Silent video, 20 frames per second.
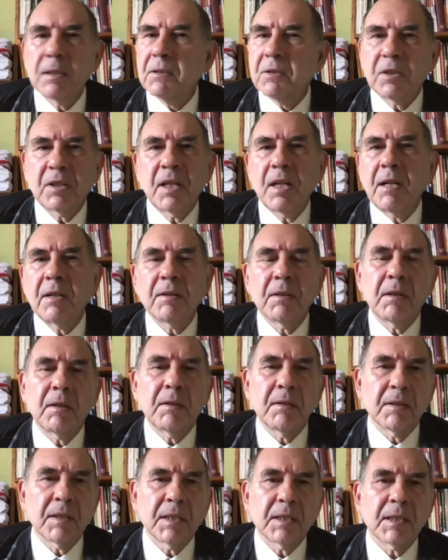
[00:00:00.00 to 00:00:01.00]
tear the
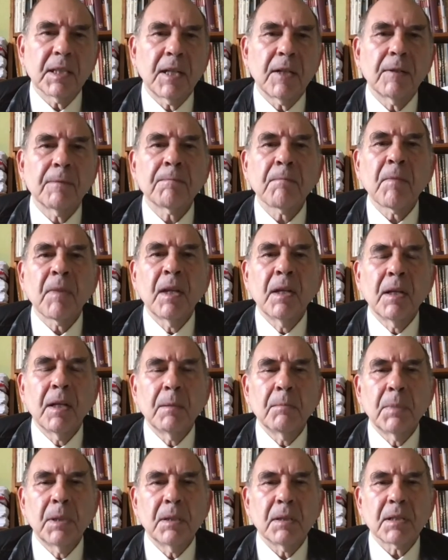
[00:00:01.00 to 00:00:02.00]
whole thing down
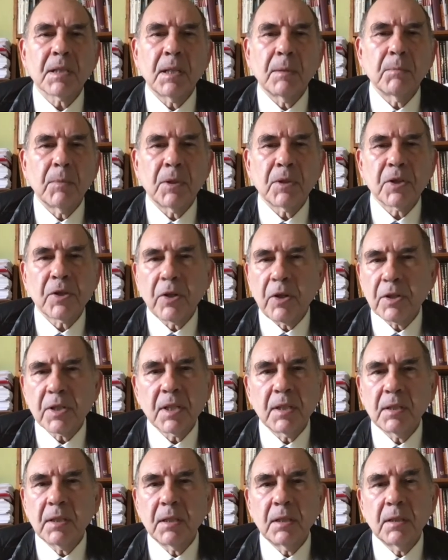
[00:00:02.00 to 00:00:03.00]
and build some
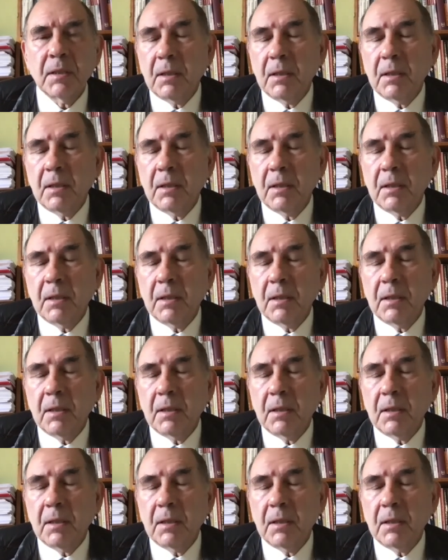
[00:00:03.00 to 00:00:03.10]
monstrosity,